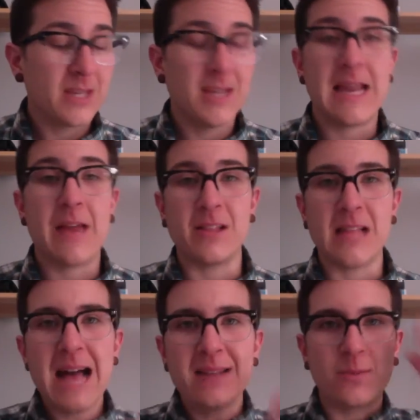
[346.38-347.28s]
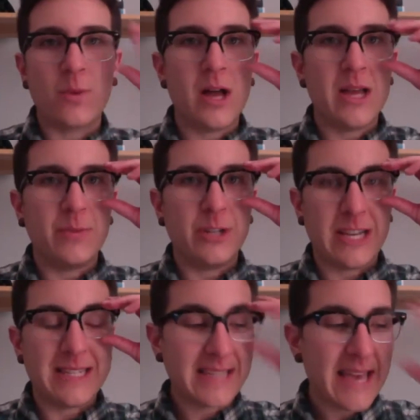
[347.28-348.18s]
Now the last one, which
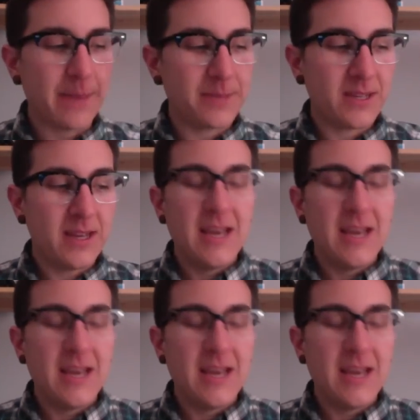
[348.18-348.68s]
I skipped,